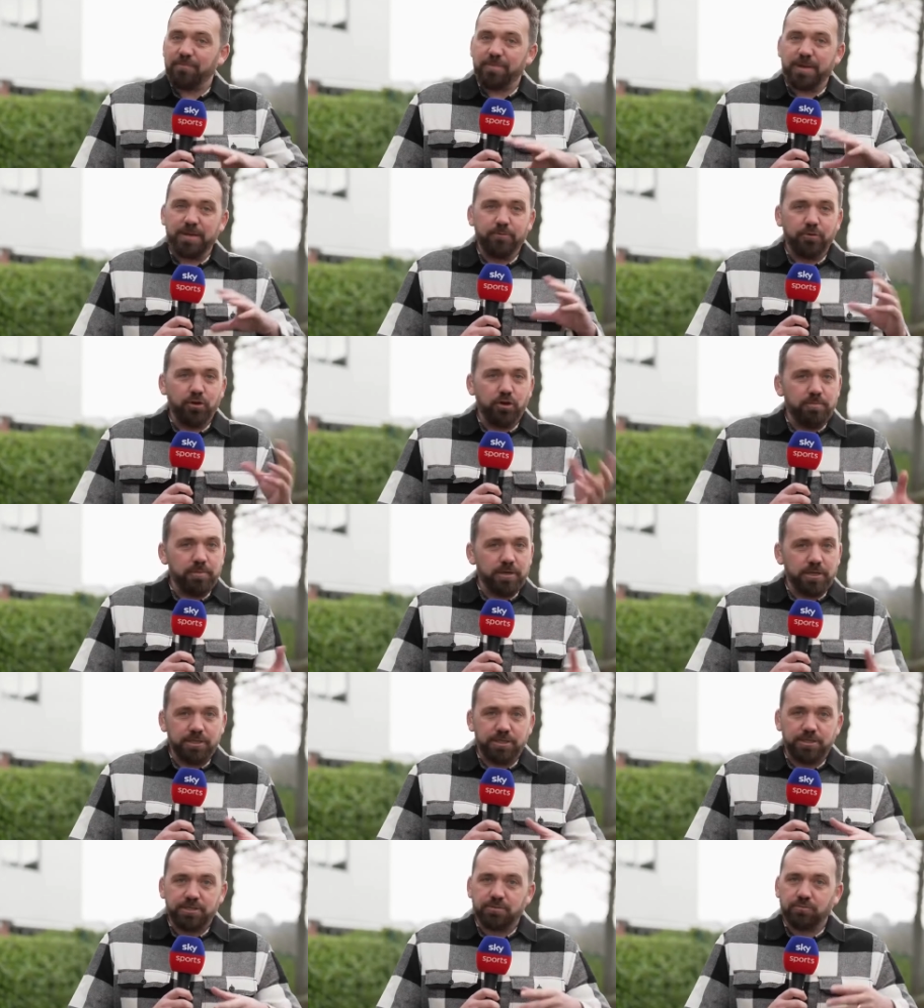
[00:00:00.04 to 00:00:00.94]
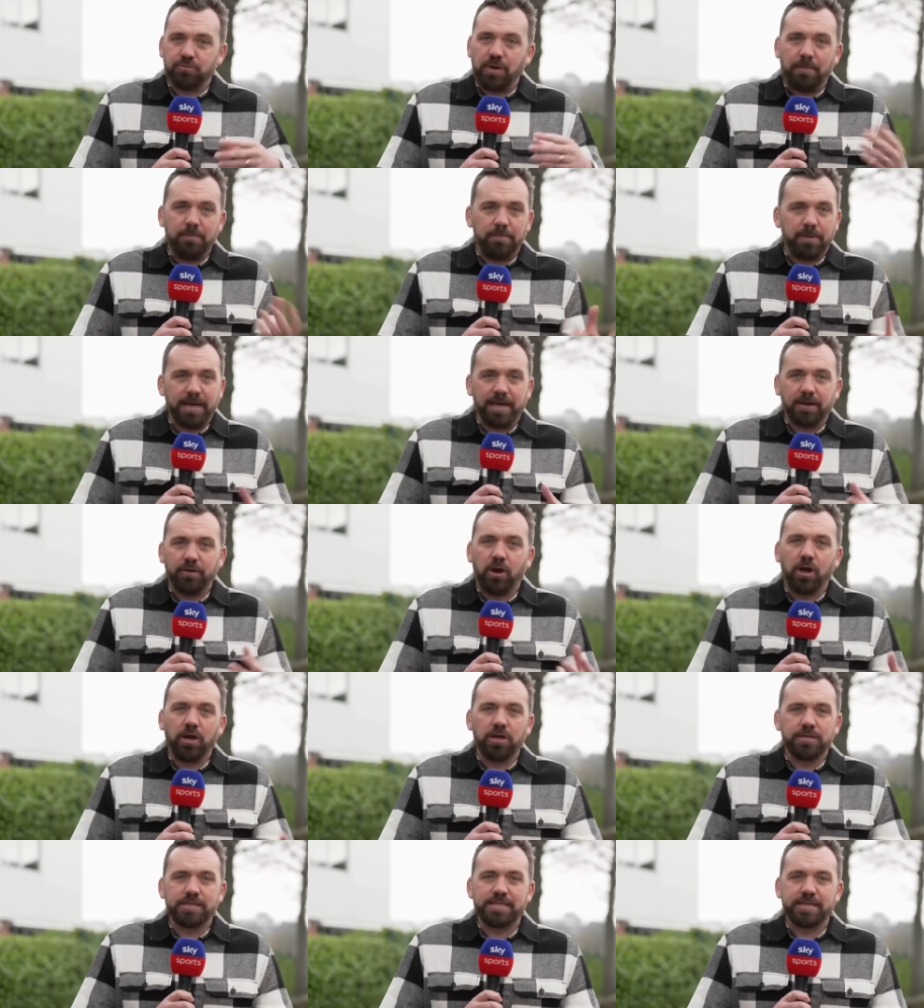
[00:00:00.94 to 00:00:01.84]
have been rumours rumbling
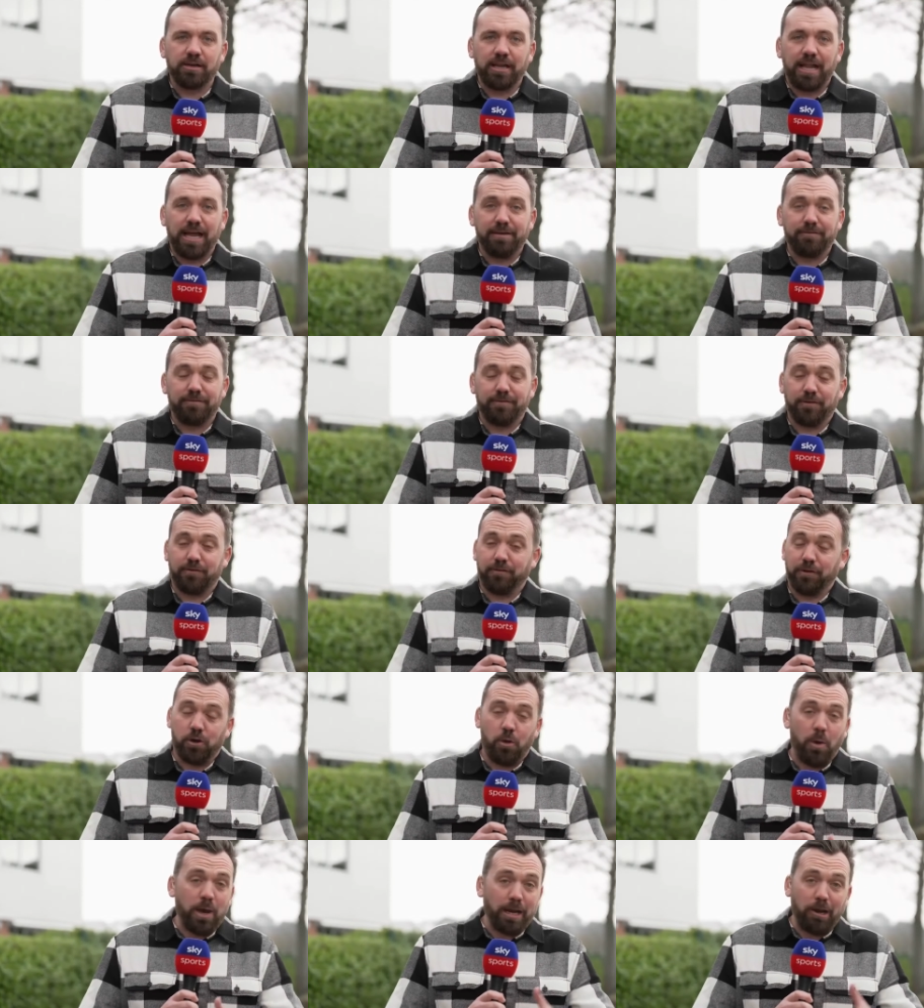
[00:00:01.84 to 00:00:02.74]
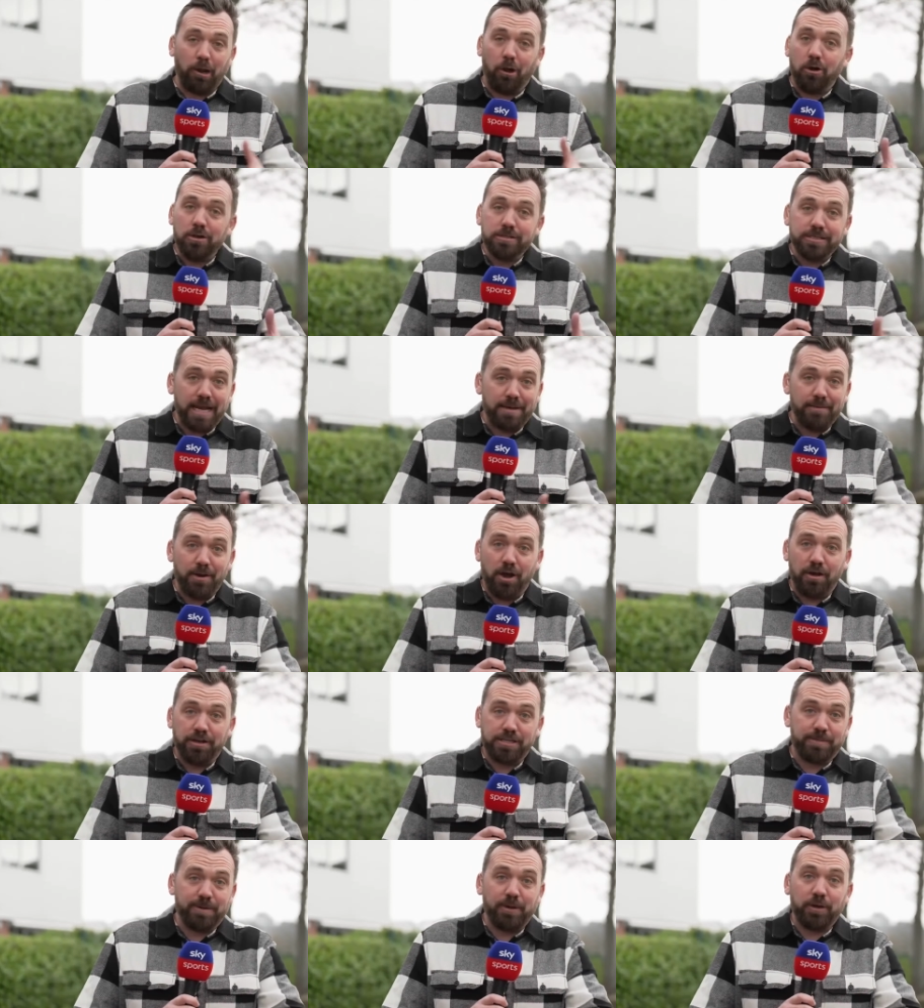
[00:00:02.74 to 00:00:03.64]
around Tyrrell Hatton for quite a long time
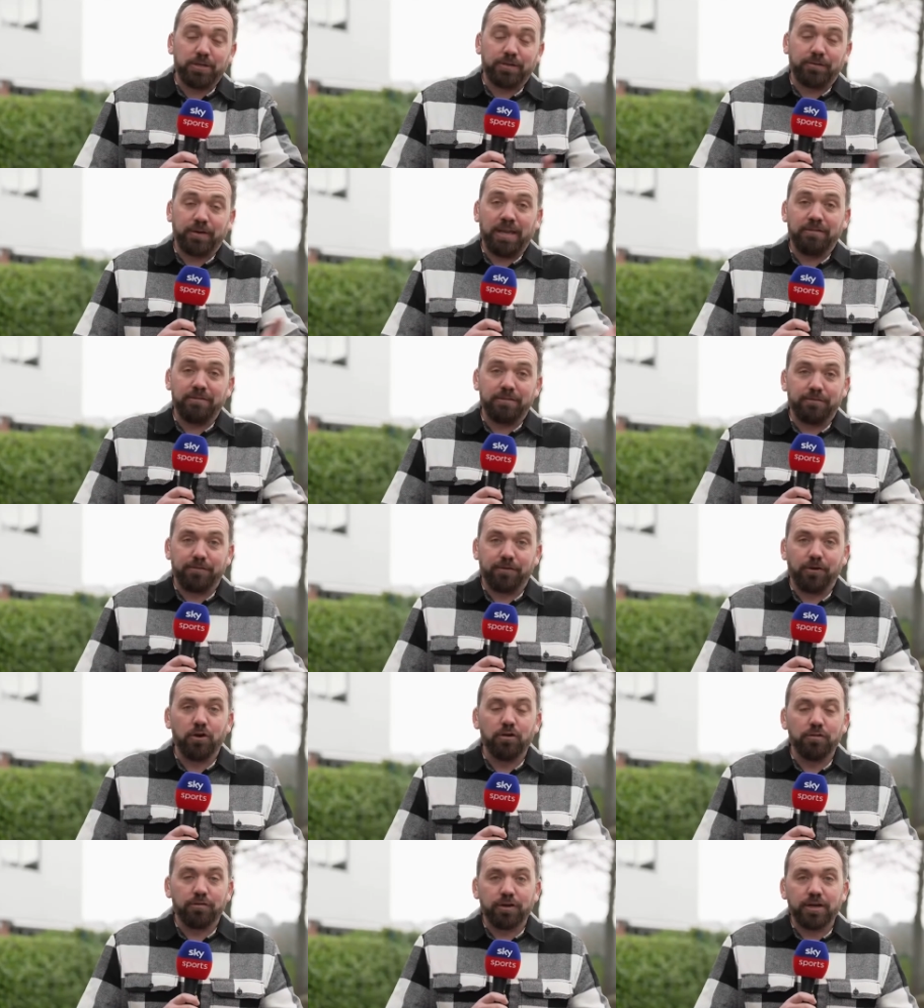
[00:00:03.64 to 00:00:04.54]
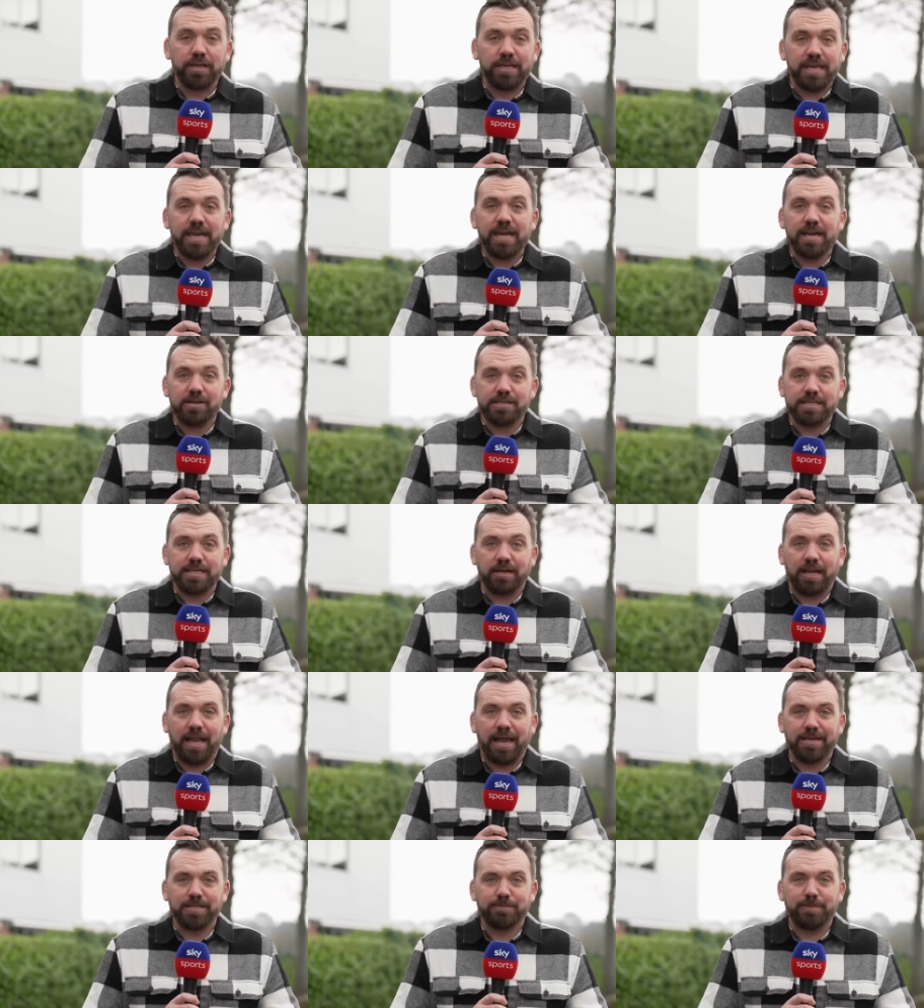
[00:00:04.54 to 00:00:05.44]
now, to be honest, even for over a year.
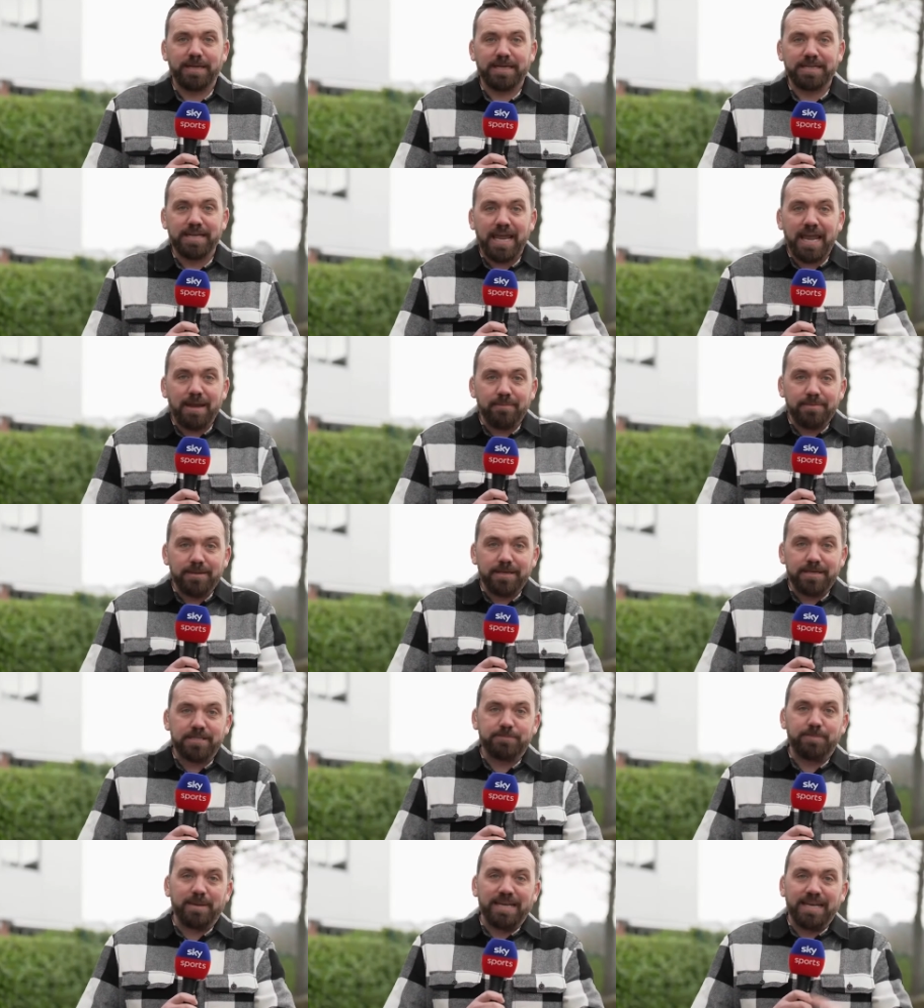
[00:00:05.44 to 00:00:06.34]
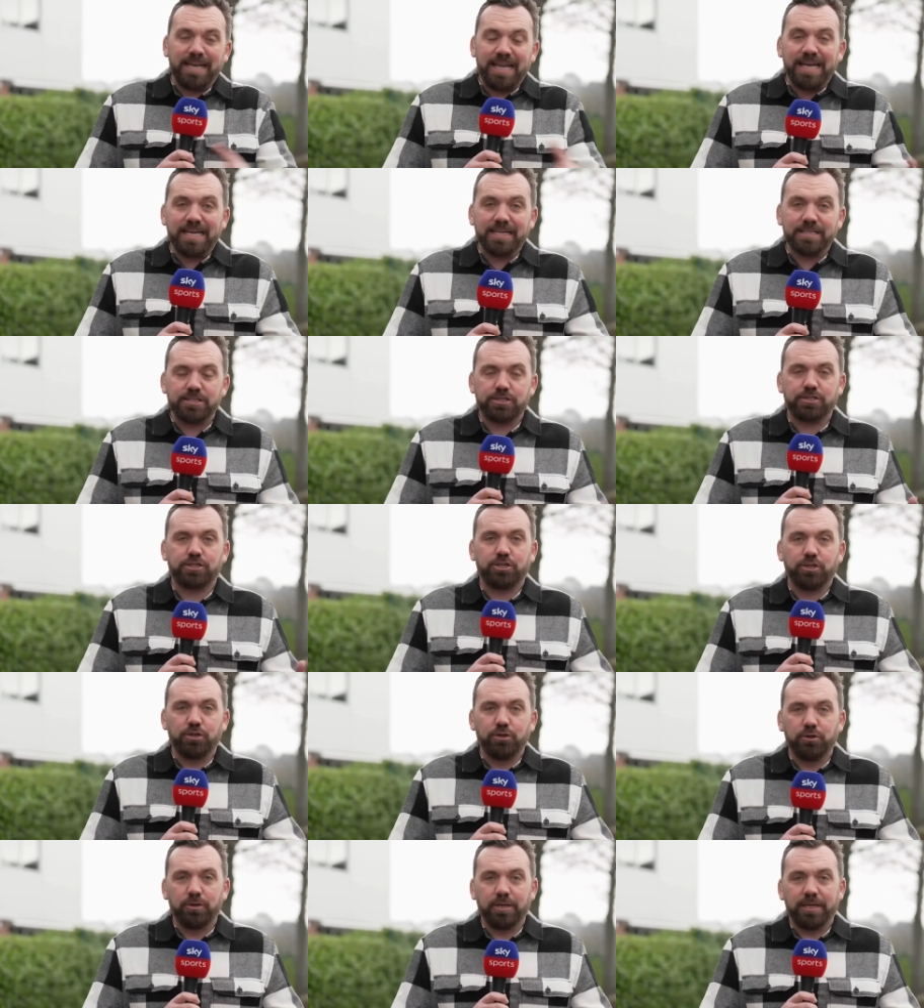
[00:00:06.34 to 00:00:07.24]
Tyrrell Hatton has been a name that has been linked
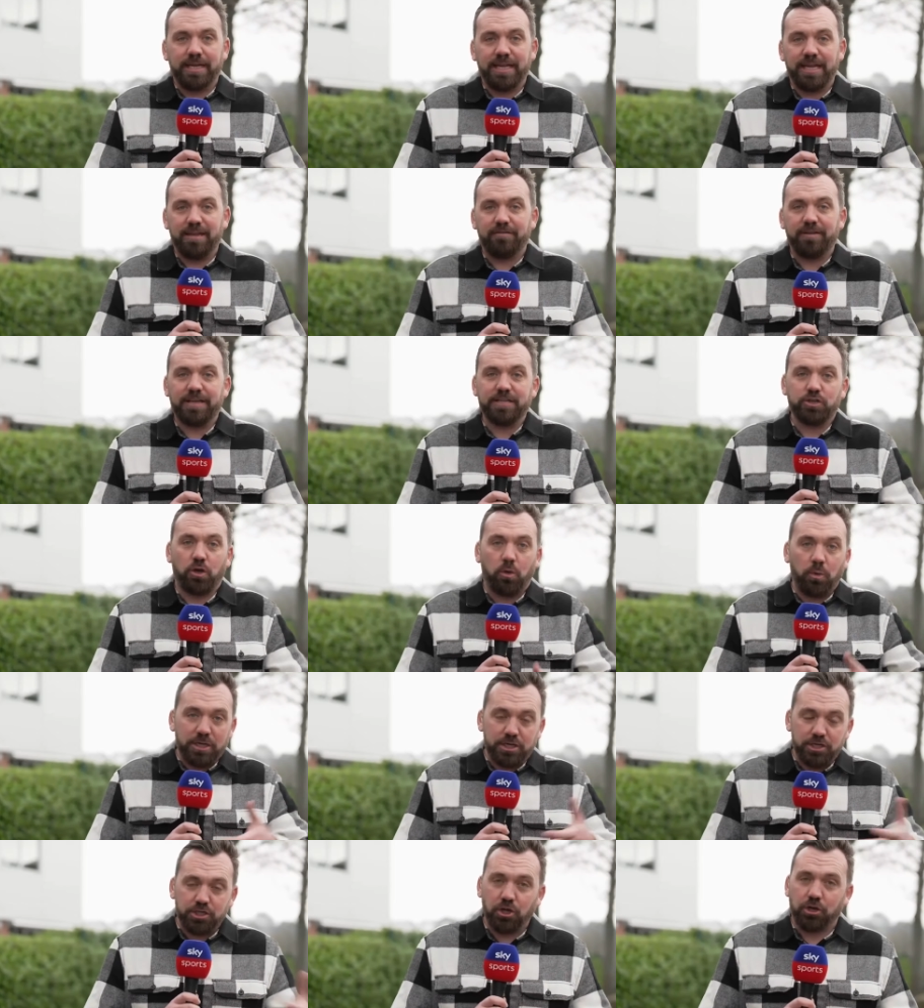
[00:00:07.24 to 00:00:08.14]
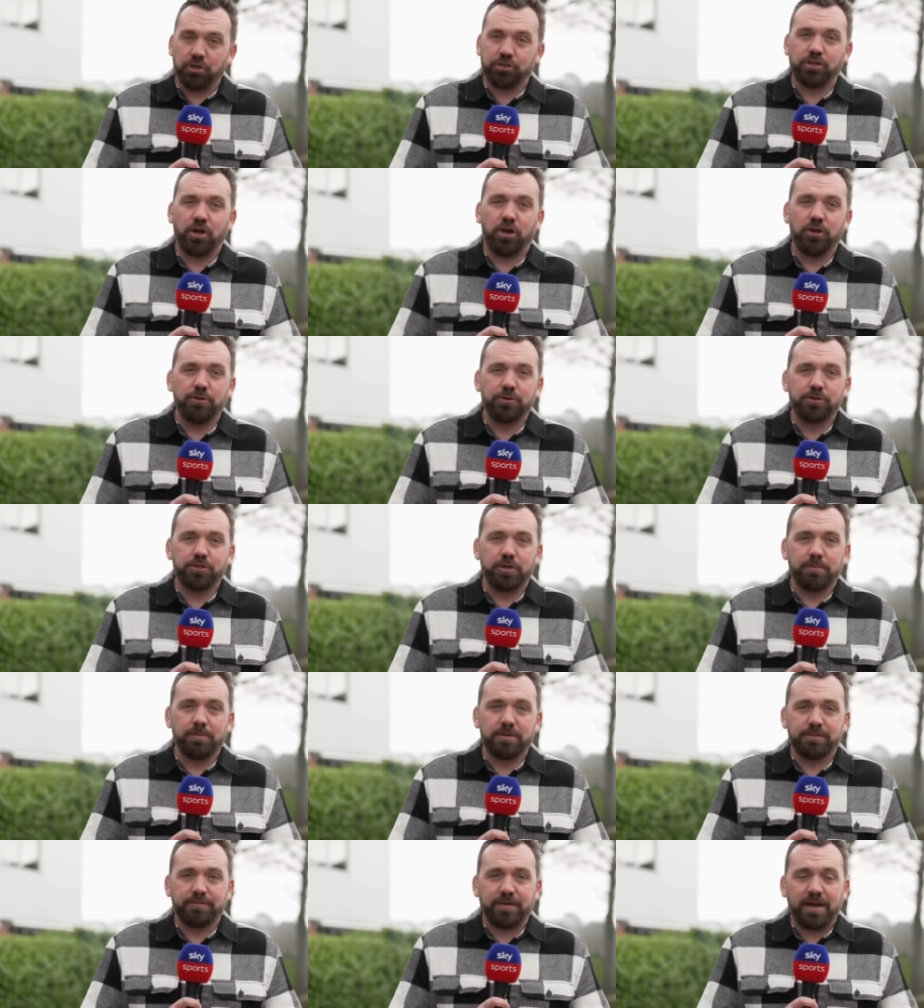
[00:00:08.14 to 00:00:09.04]
to LIV. He's always shot down those
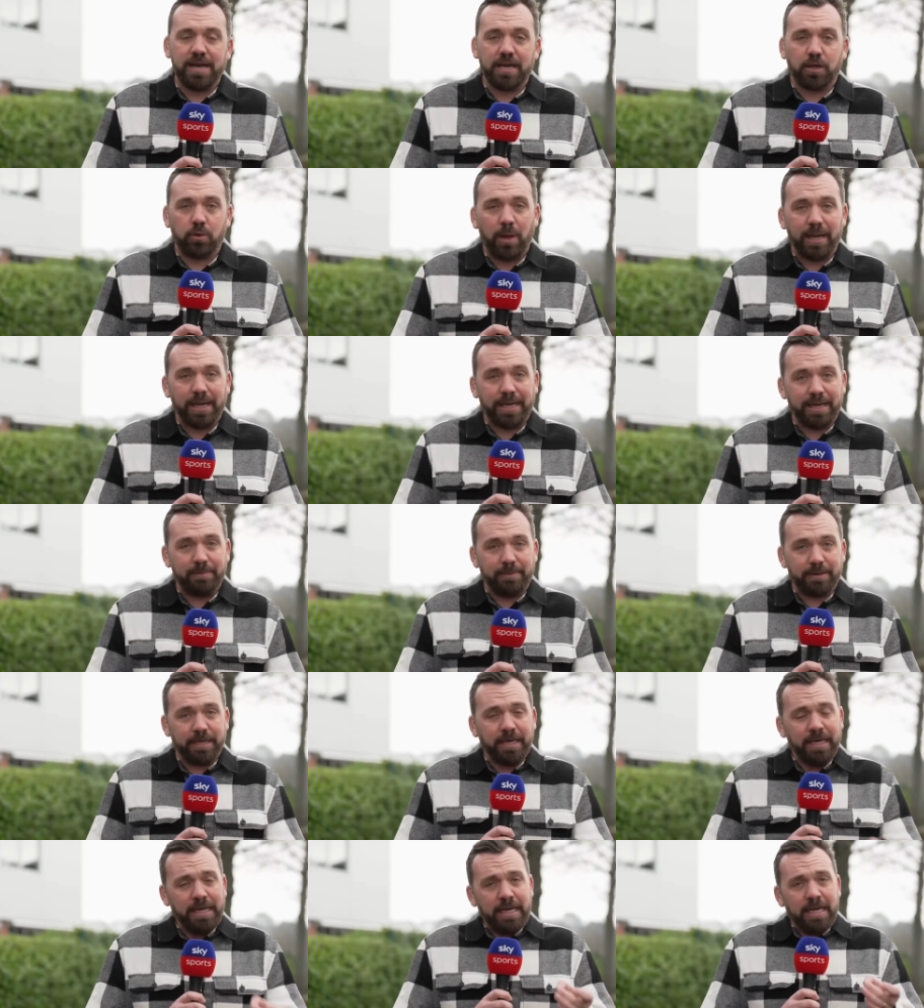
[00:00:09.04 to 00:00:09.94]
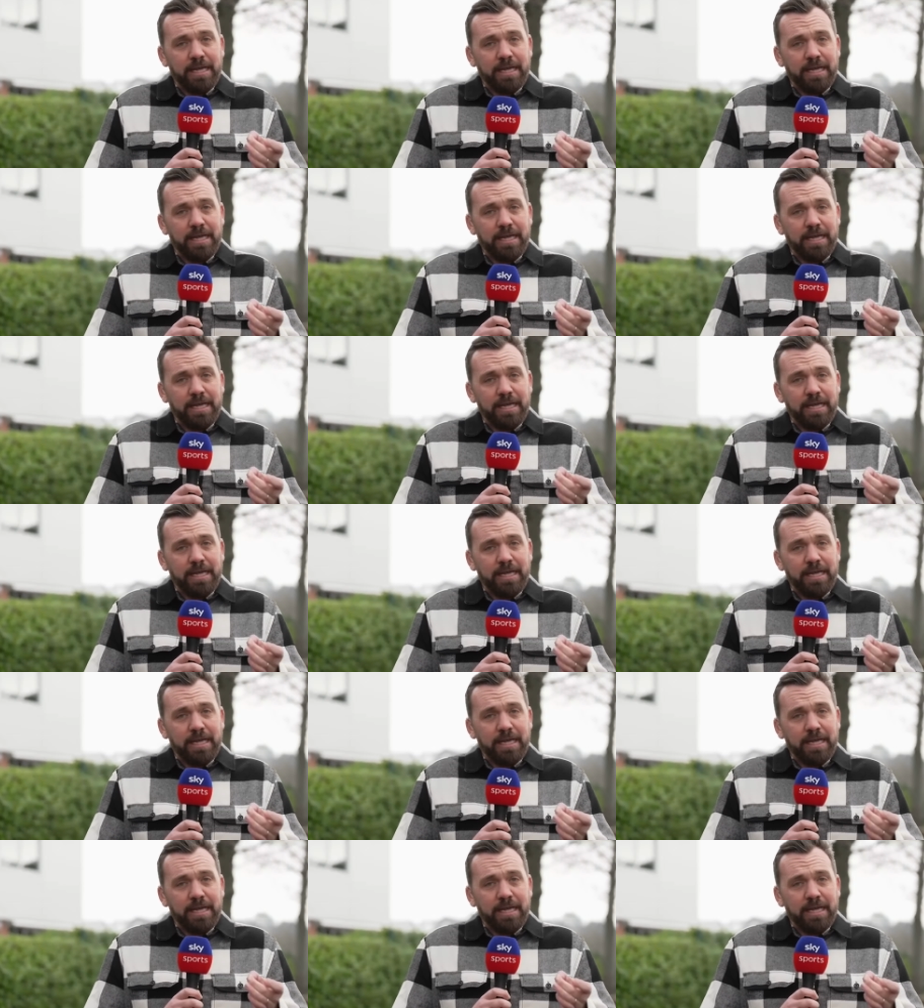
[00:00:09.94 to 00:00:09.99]
rumours very quickly. But